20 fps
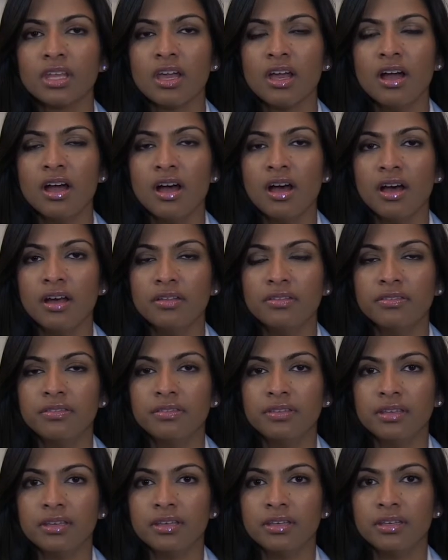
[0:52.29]

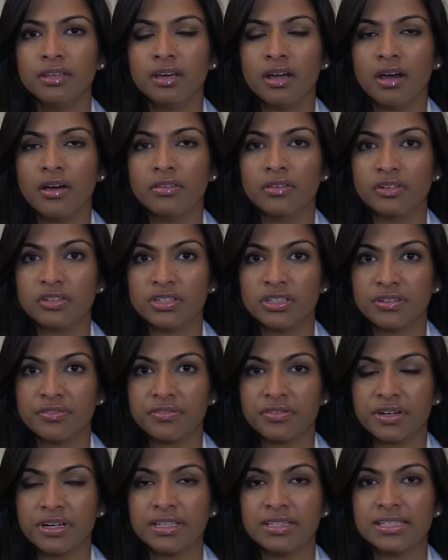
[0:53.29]
The other
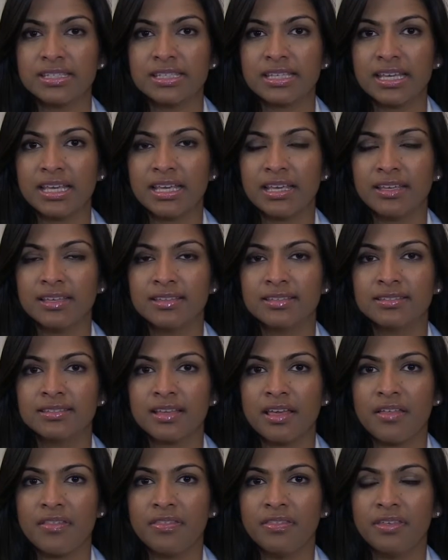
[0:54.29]
difference
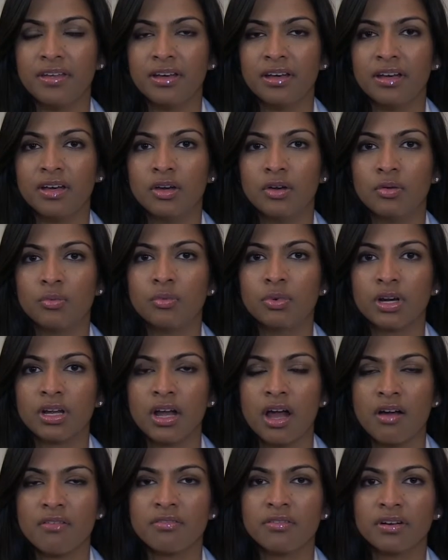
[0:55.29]
is the
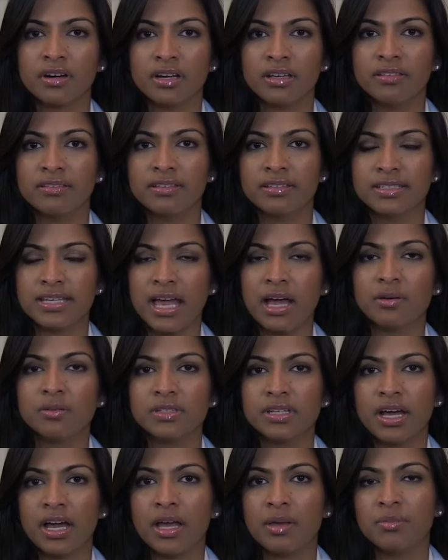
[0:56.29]
recovery. The
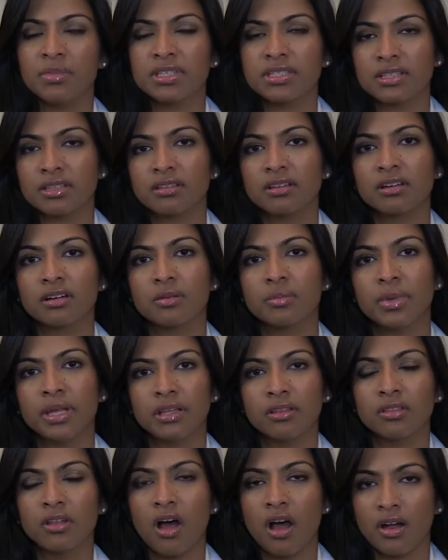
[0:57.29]
downtime is a little
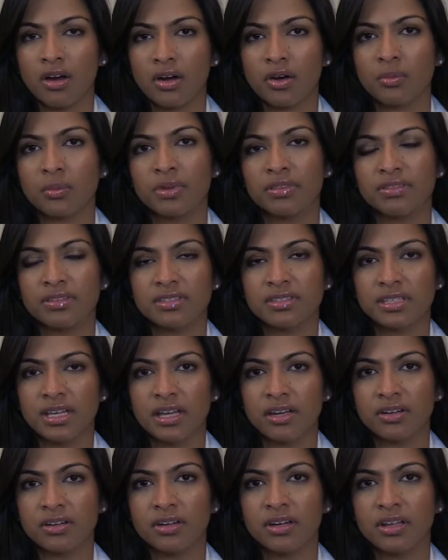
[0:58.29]
bit longer with the
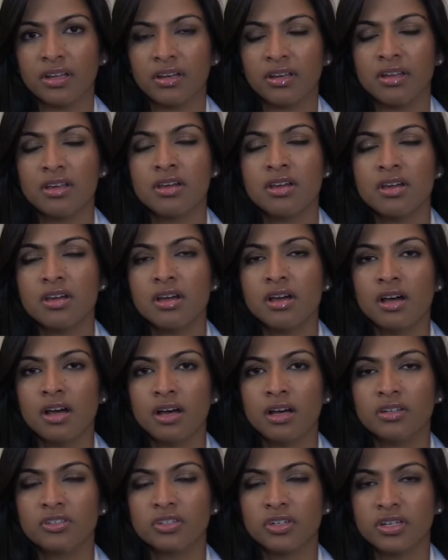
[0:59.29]
standard and
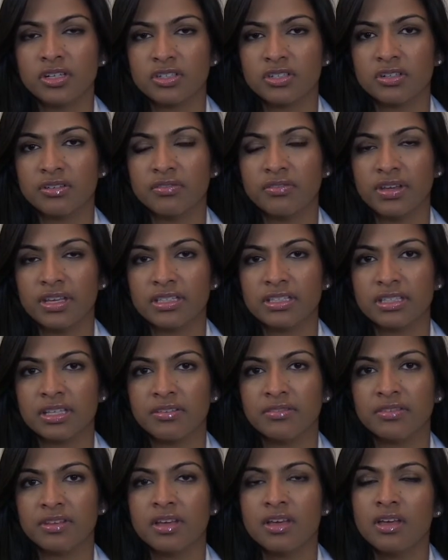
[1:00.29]
traditional
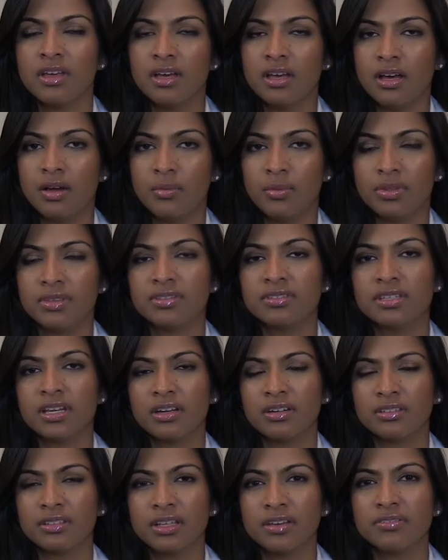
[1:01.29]
facelift. With the
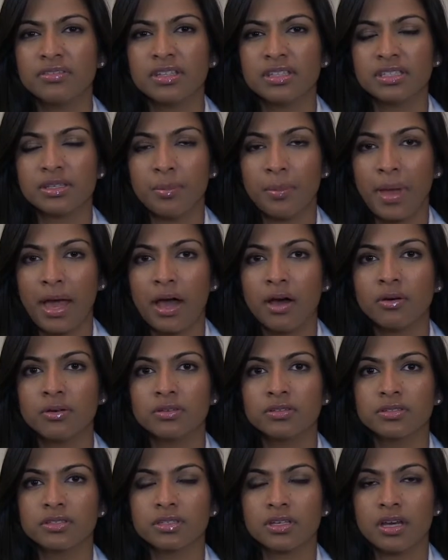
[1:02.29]
standard lift, it's
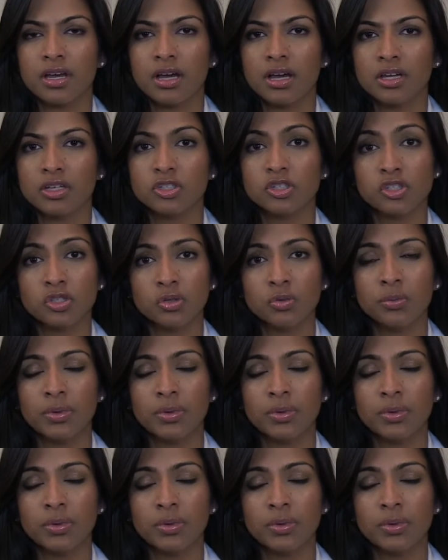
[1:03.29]
about 2